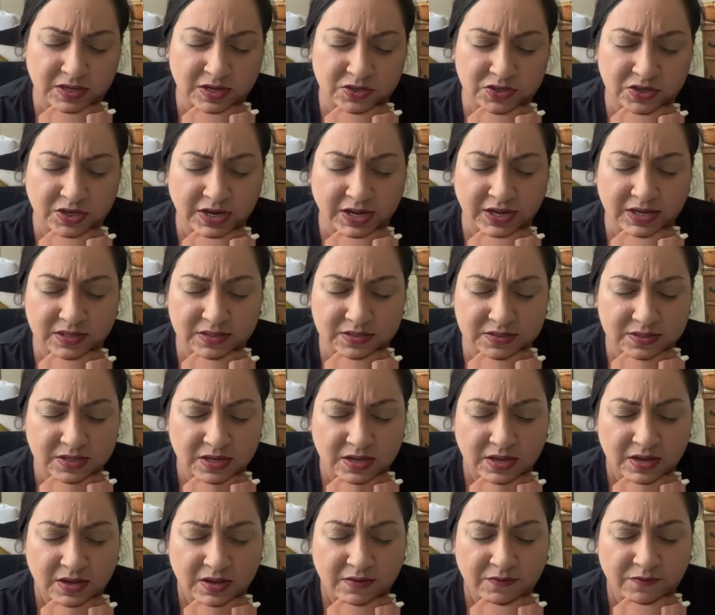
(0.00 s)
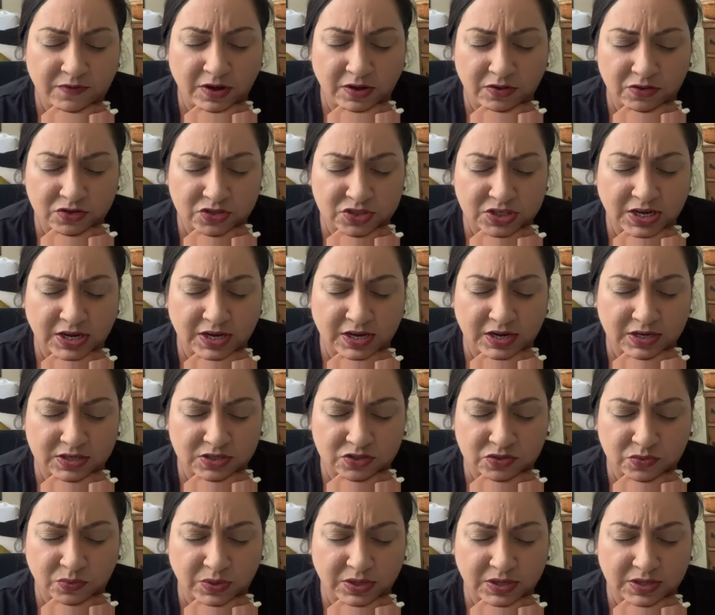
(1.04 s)
And today is Father's Day, and I
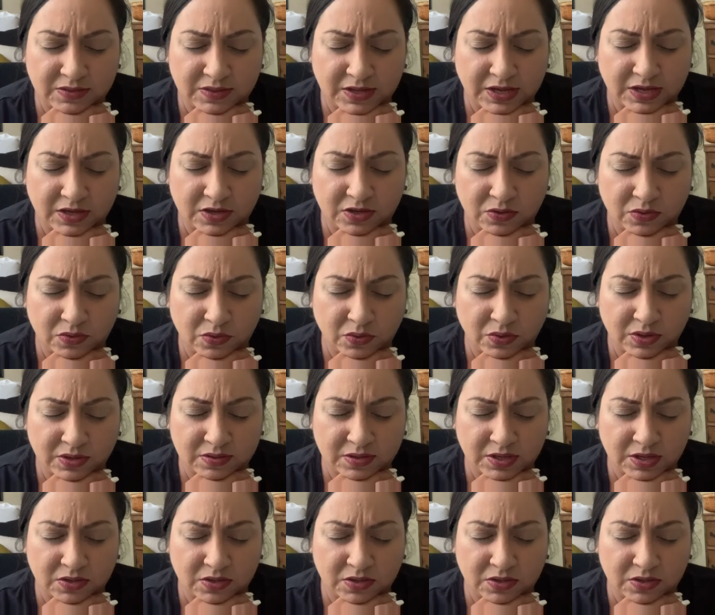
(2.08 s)
just want to thank you, Lord.